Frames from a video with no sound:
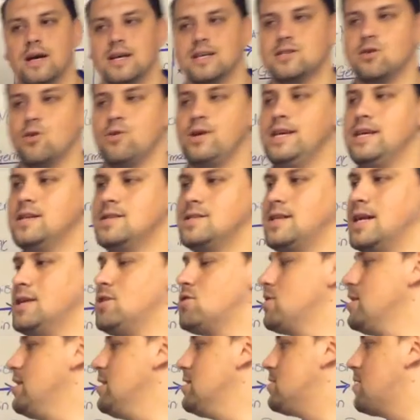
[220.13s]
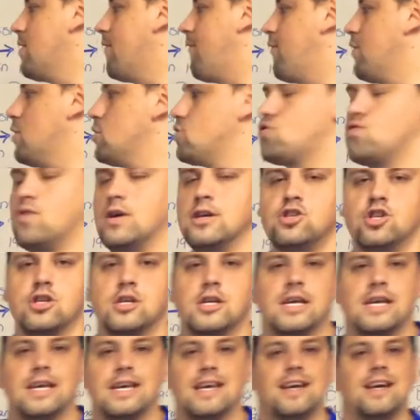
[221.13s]
So he essentially is the first Russian
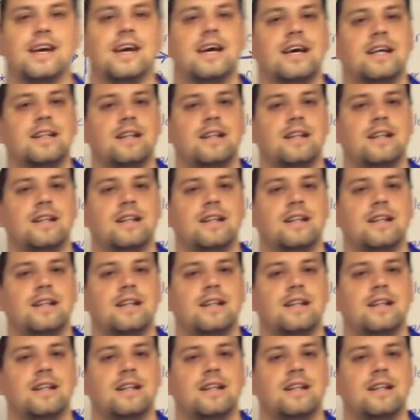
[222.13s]
king